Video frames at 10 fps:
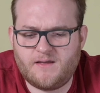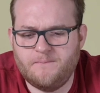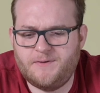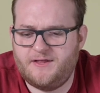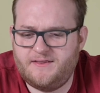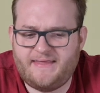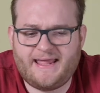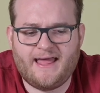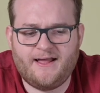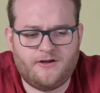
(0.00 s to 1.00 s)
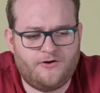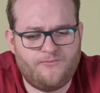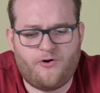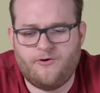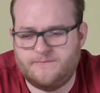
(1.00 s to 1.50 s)
But they can go
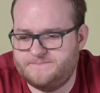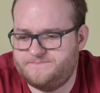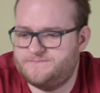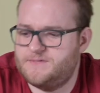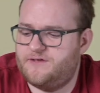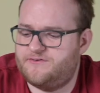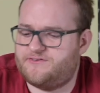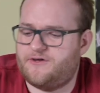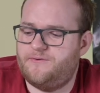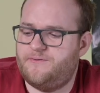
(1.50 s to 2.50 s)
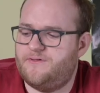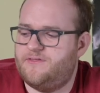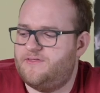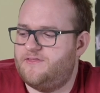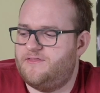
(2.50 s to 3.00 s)
wrong. So
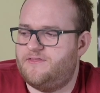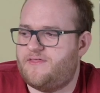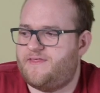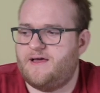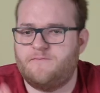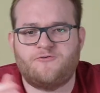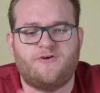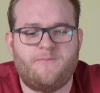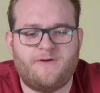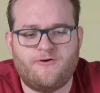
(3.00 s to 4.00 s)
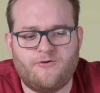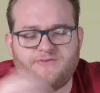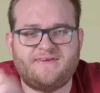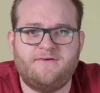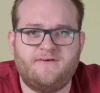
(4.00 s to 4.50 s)
the thing I'm trying to bring
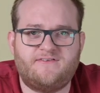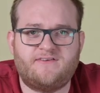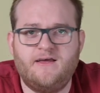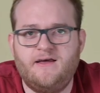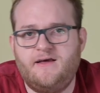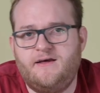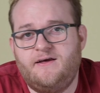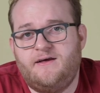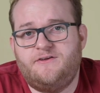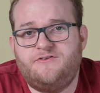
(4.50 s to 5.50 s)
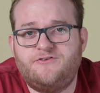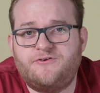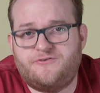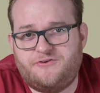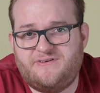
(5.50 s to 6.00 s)
across here is, do
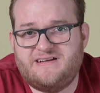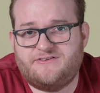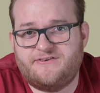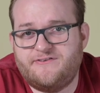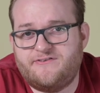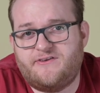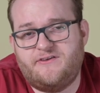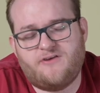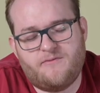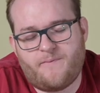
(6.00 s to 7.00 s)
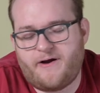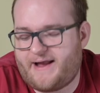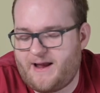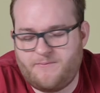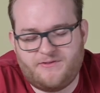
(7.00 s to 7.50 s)
your due diligence. Don't buy a
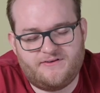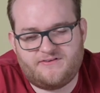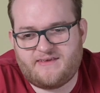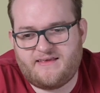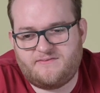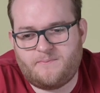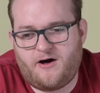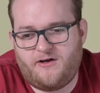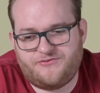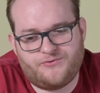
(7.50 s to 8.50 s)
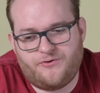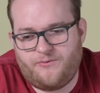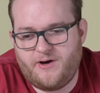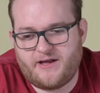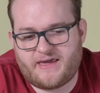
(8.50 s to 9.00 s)
camera that says parts or
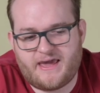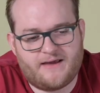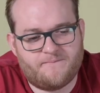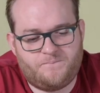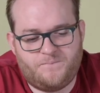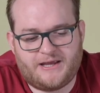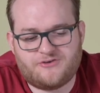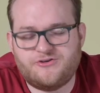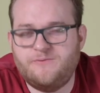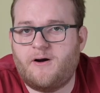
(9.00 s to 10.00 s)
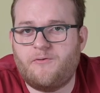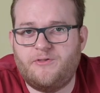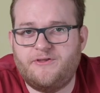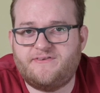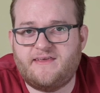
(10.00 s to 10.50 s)
not working. Make sure you buy
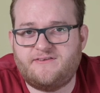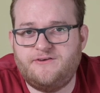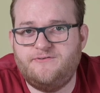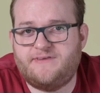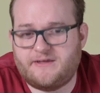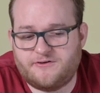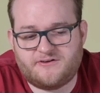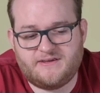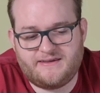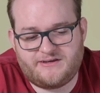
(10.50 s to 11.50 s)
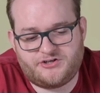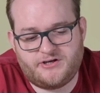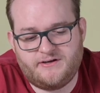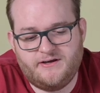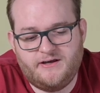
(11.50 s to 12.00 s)
one that says used in good
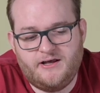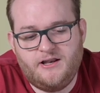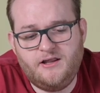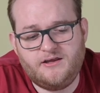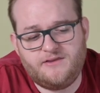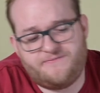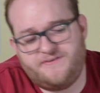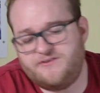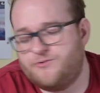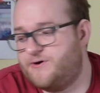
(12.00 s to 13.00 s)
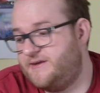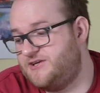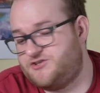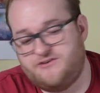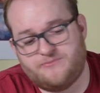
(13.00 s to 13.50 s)
condition. Look at the physical
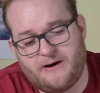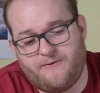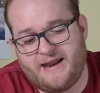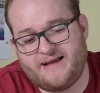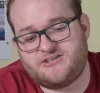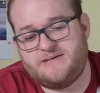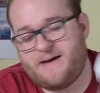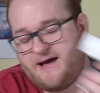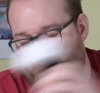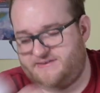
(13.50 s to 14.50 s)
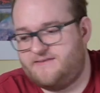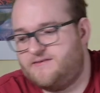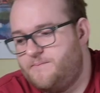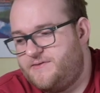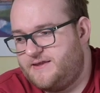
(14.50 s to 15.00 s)
condition as well. And actually, perhaps that's
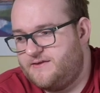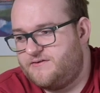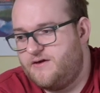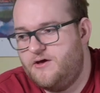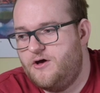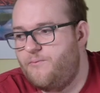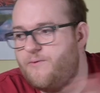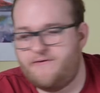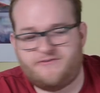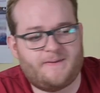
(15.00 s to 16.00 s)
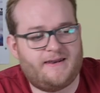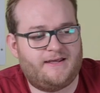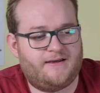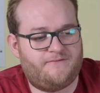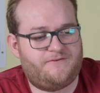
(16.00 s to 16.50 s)
something that's worth
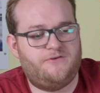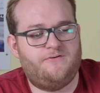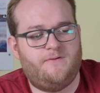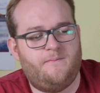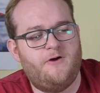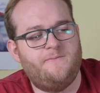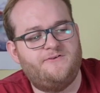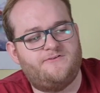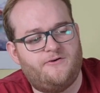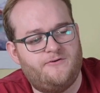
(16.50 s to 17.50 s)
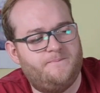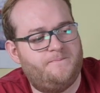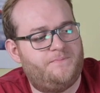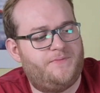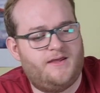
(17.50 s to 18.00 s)
spending a few moments on.
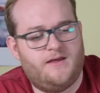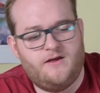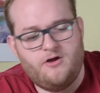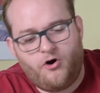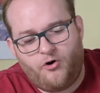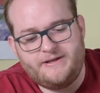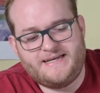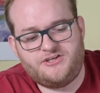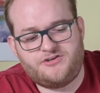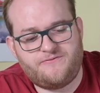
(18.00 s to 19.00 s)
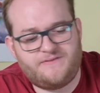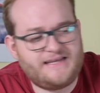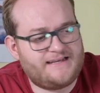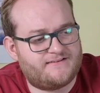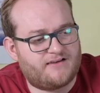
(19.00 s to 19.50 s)
On each of
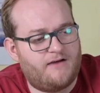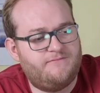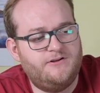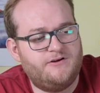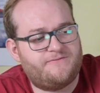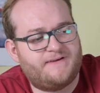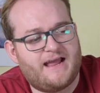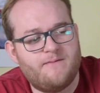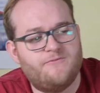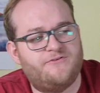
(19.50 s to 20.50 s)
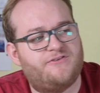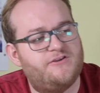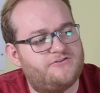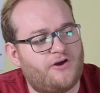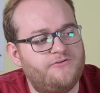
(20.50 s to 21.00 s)
these, I've looked for cameras
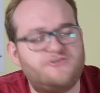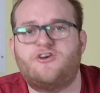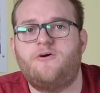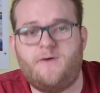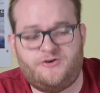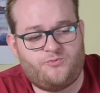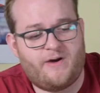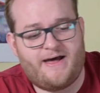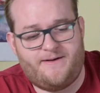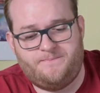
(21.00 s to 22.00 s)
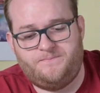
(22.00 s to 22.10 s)
that don't show much wear.